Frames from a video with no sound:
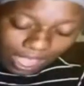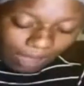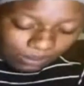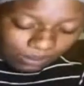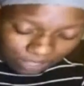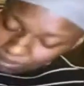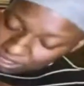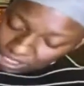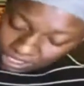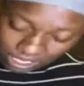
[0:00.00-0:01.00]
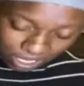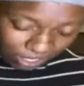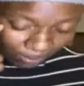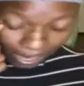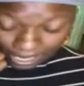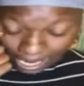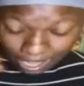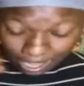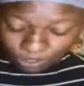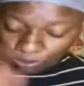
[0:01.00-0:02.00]
I'm gonna just tell you right
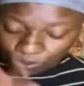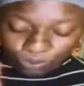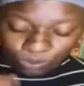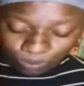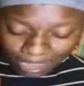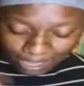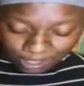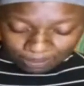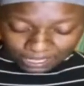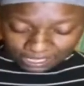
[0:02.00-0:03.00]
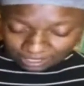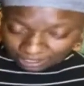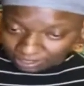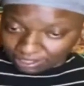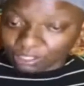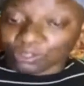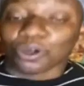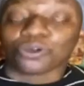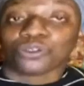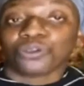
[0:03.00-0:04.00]
now, you mind your business. You
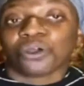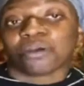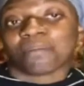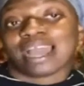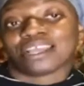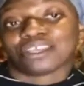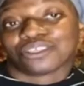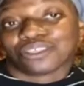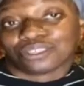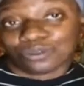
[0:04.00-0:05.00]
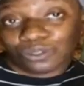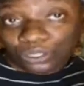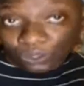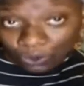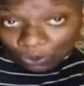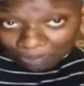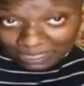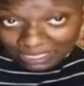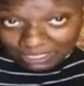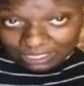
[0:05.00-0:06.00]
go mind your
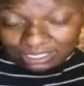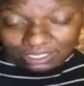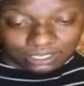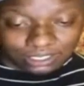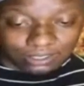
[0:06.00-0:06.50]
business.